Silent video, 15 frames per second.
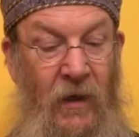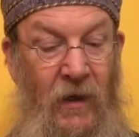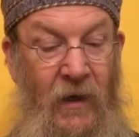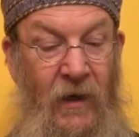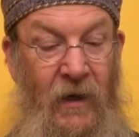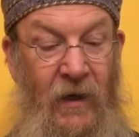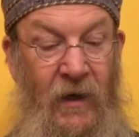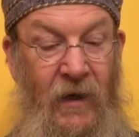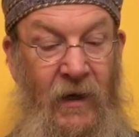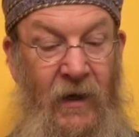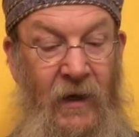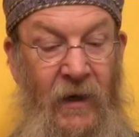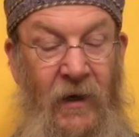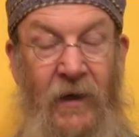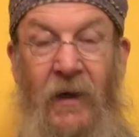
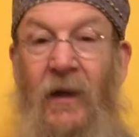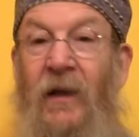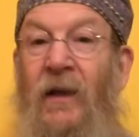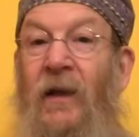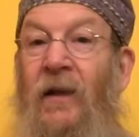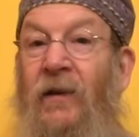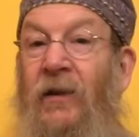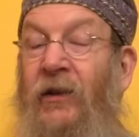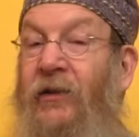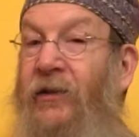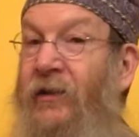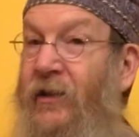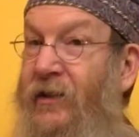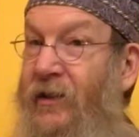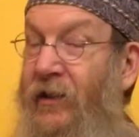And this is
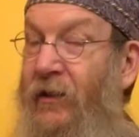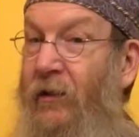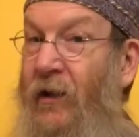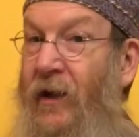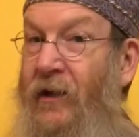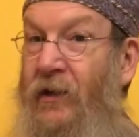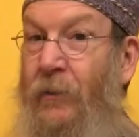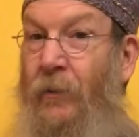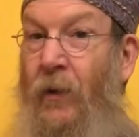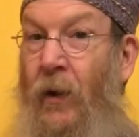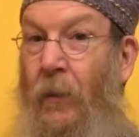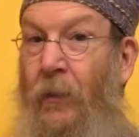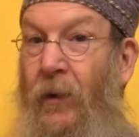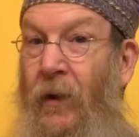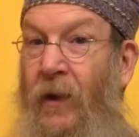a single action
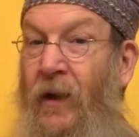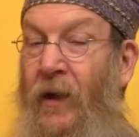pump.